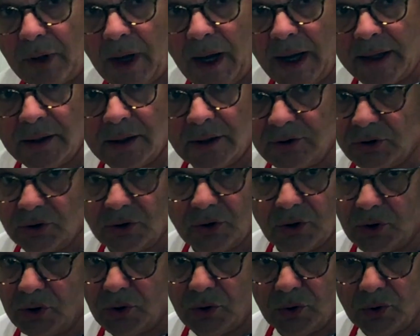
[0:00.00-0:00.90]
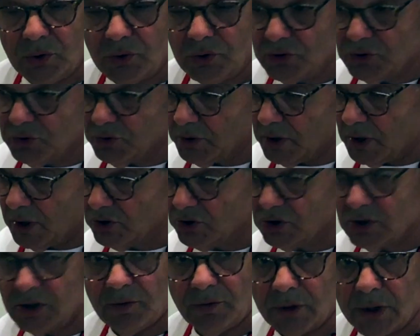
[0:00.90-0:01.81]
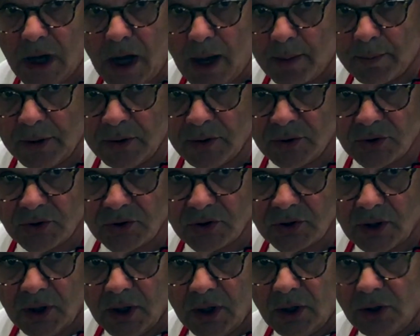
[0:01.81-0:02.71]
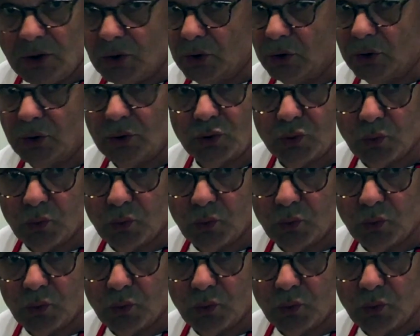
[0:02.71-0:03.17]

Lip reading: pine nuts, you could use slivered almonds. You could use